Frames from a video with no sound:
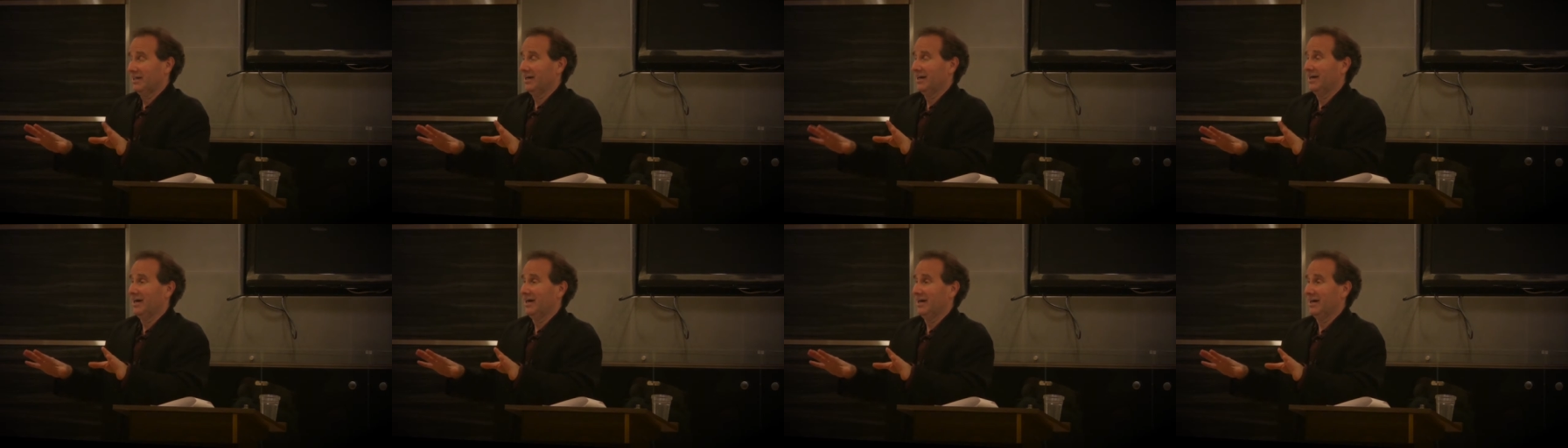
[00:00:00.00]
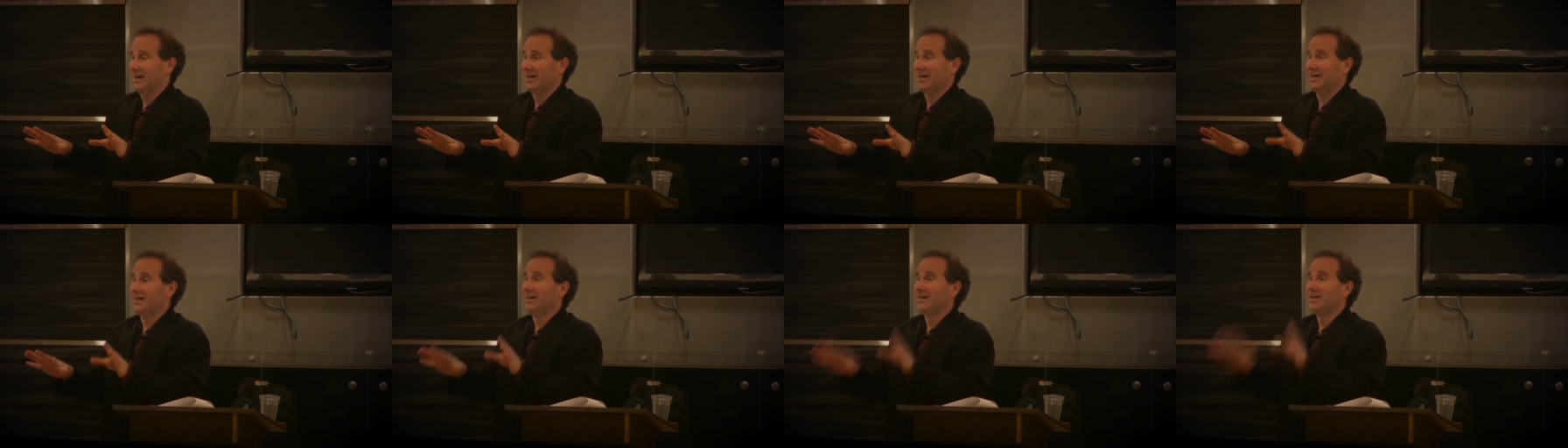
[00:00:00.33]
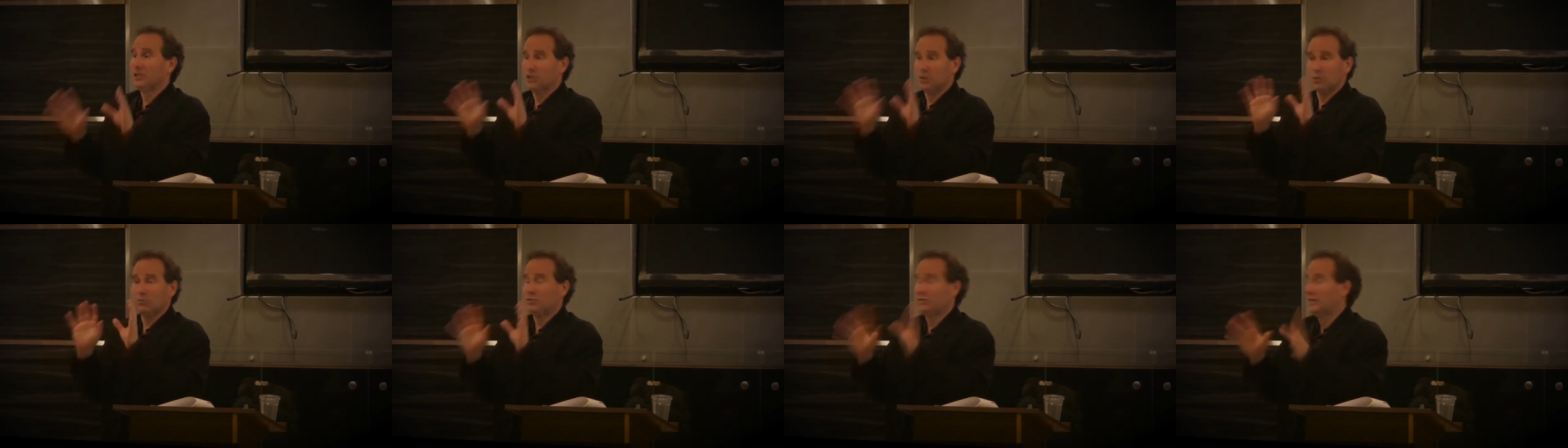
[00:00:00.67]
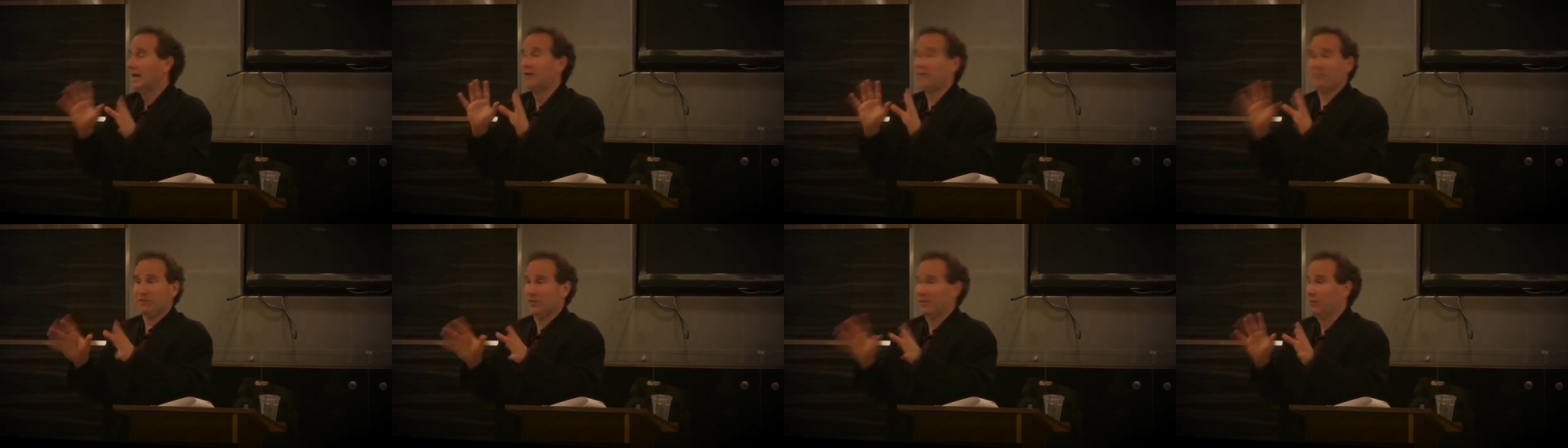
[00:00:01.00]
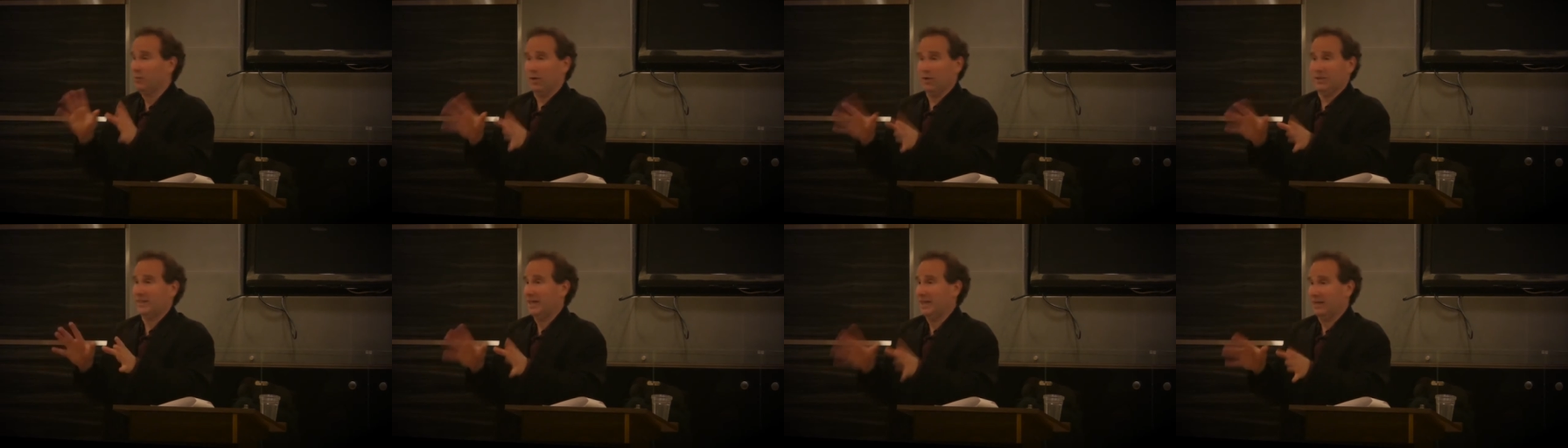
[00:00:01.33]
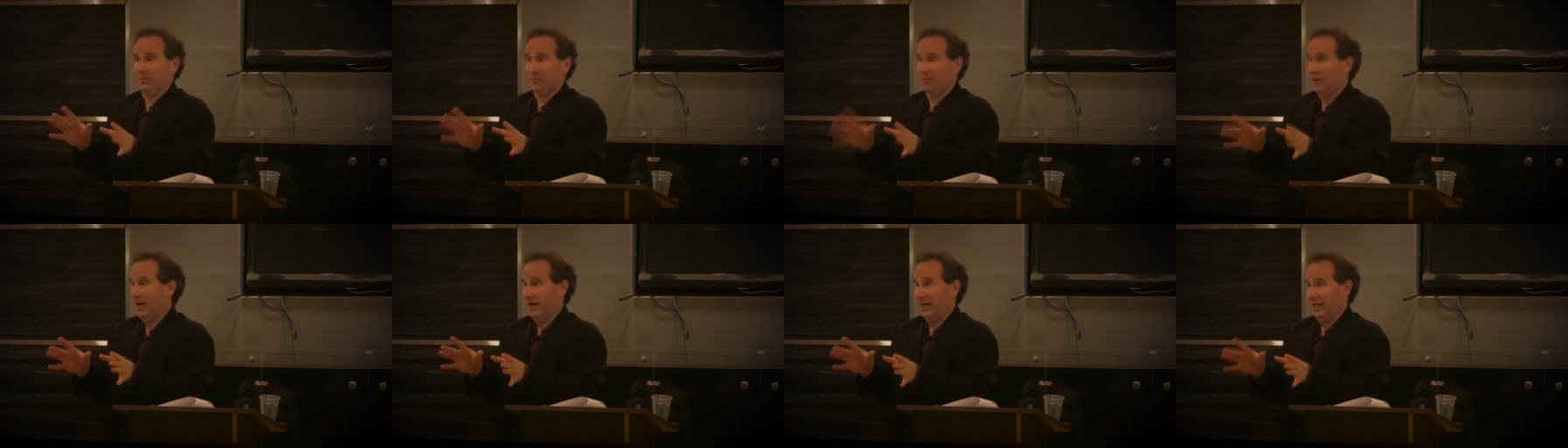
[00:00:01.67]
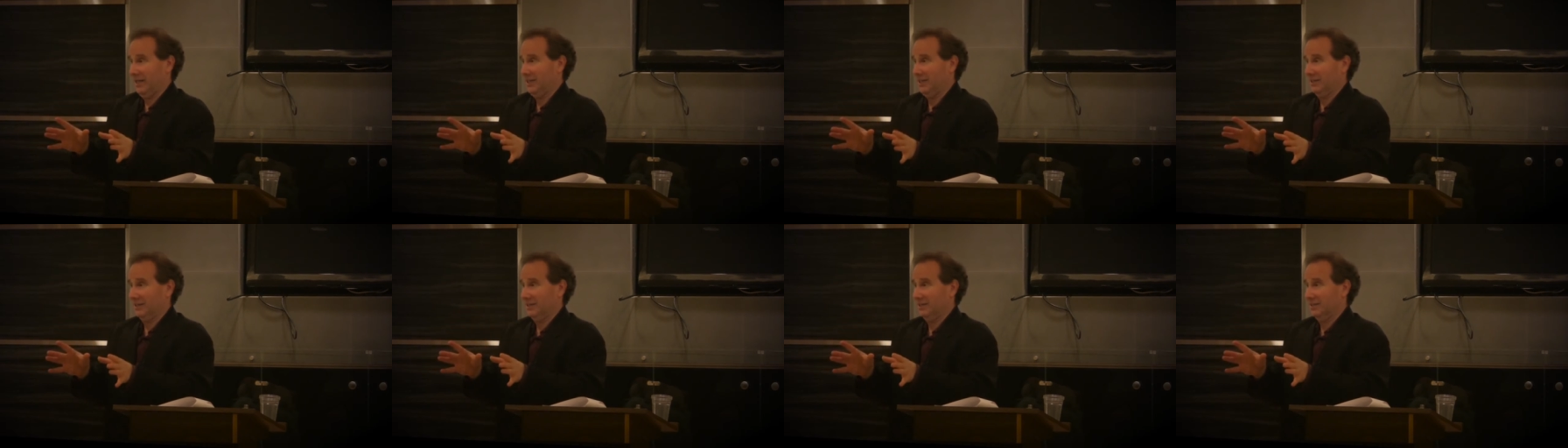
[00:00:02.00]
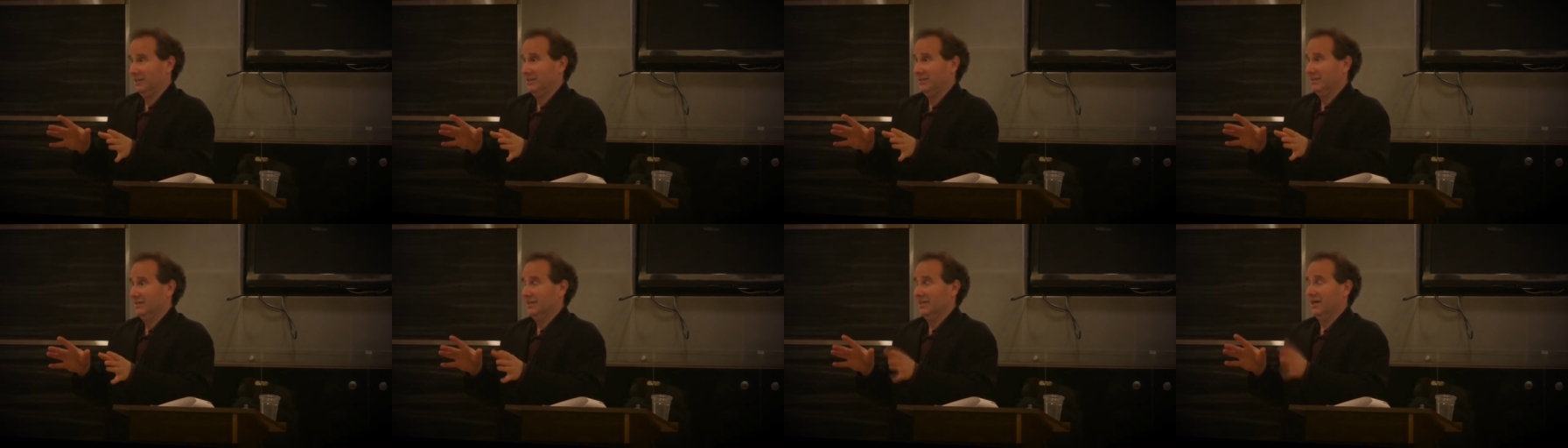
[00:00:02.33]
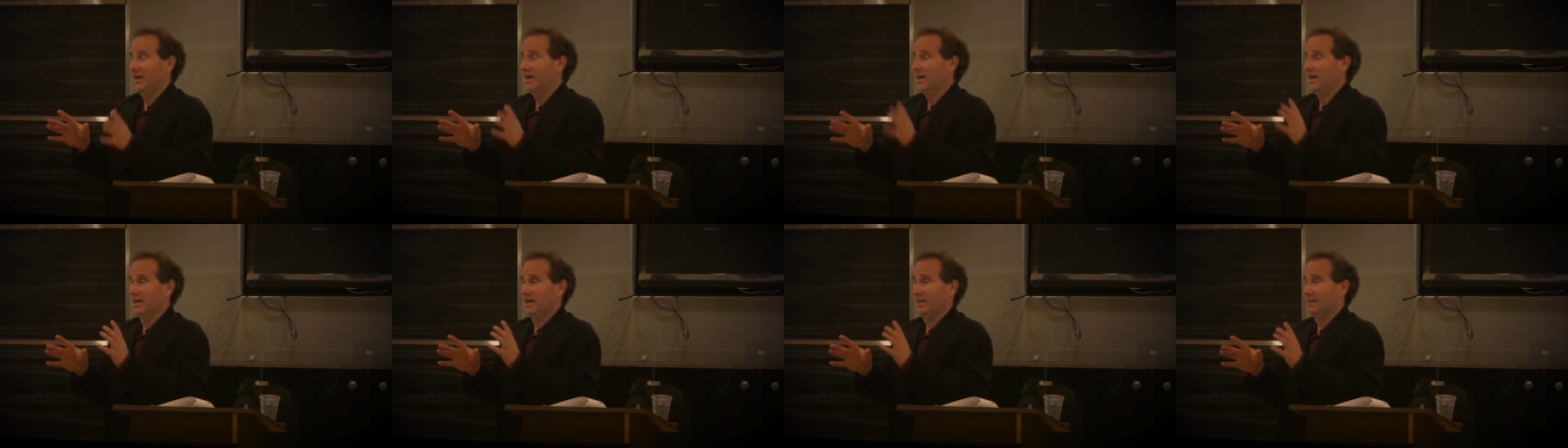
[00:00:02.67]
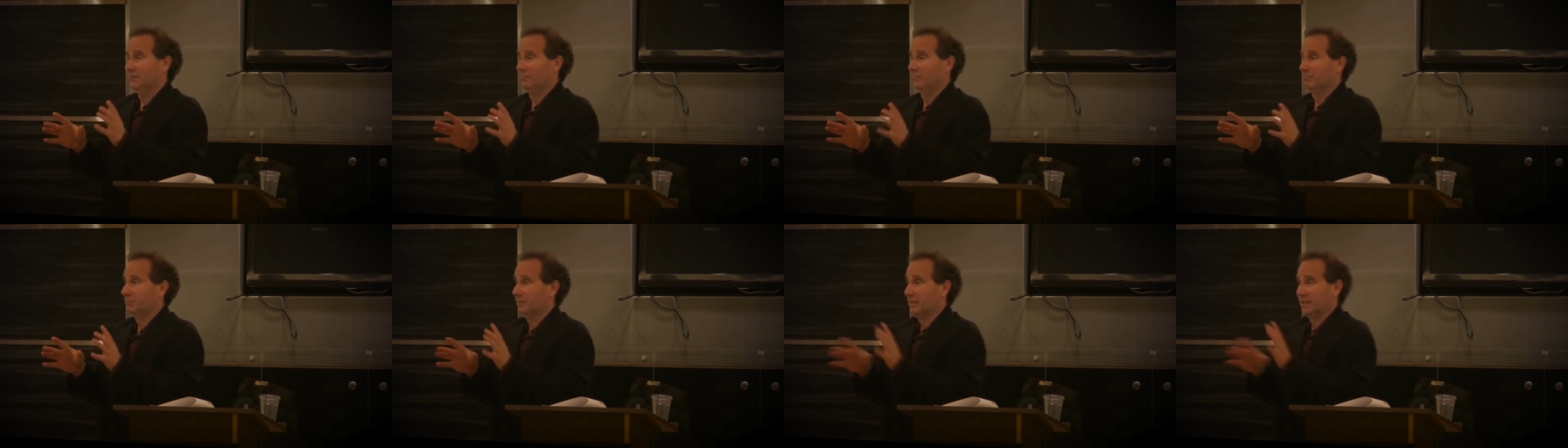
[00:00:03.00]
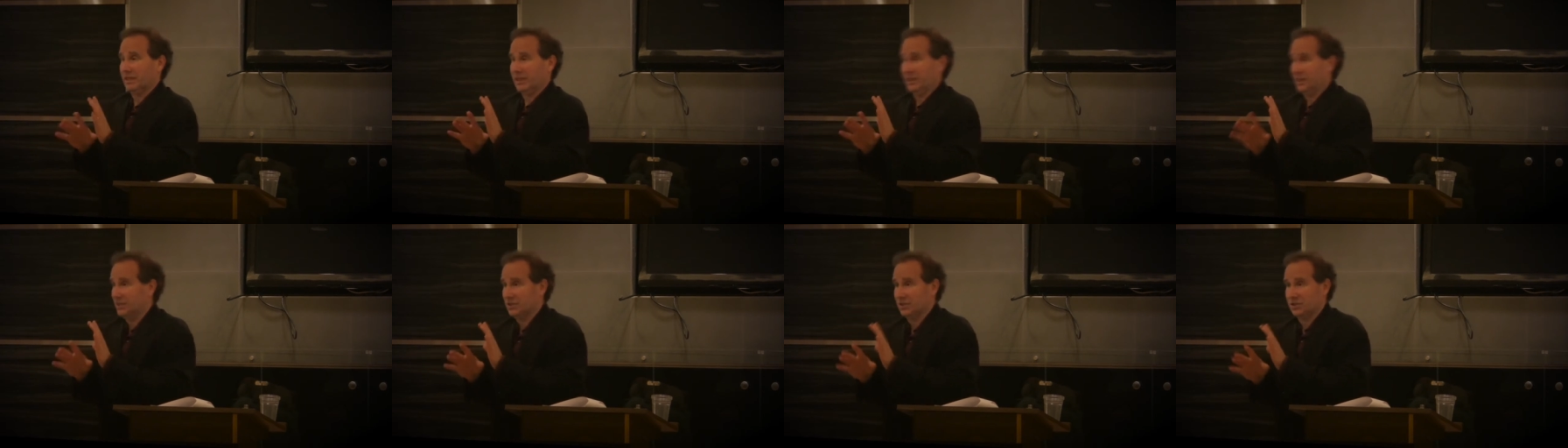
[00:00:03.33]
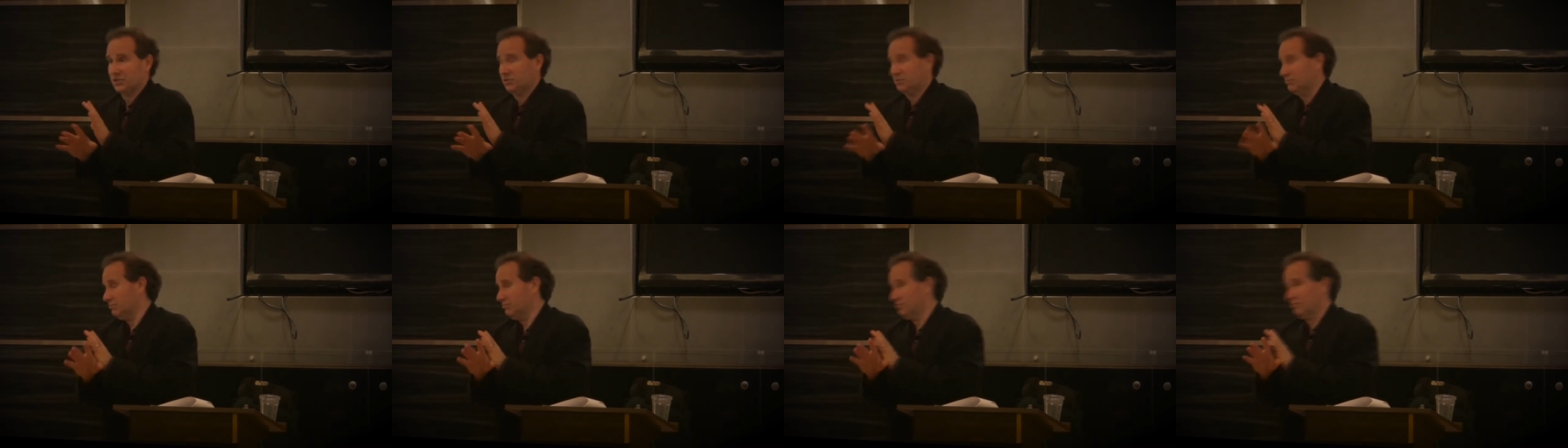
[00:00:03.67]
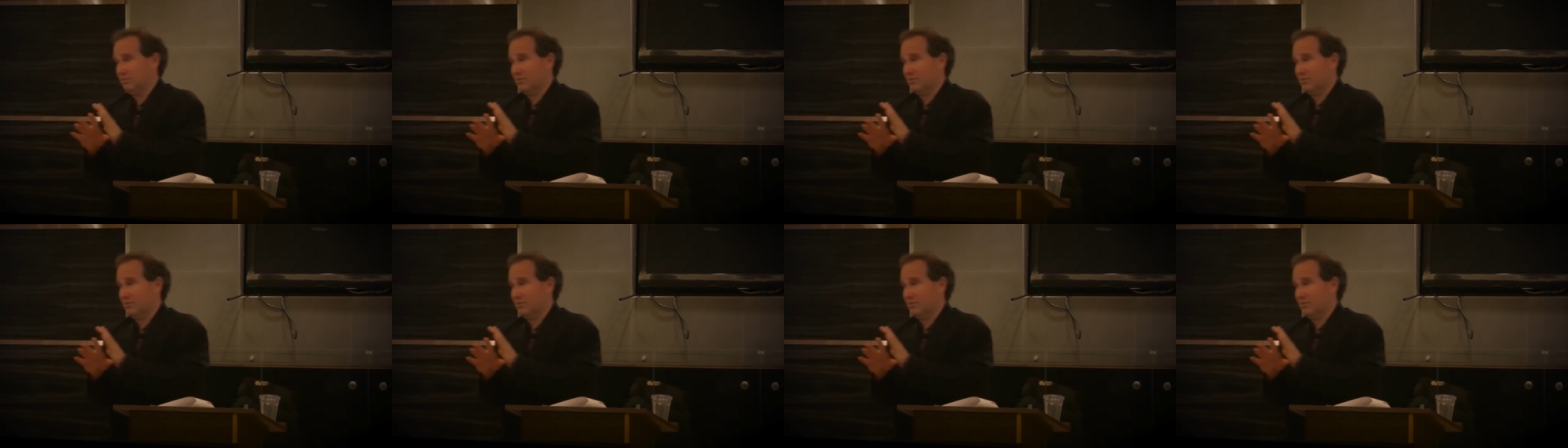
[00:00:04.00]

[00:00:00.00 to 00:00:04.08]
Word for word: uh, you definitely want that in writing, uh, because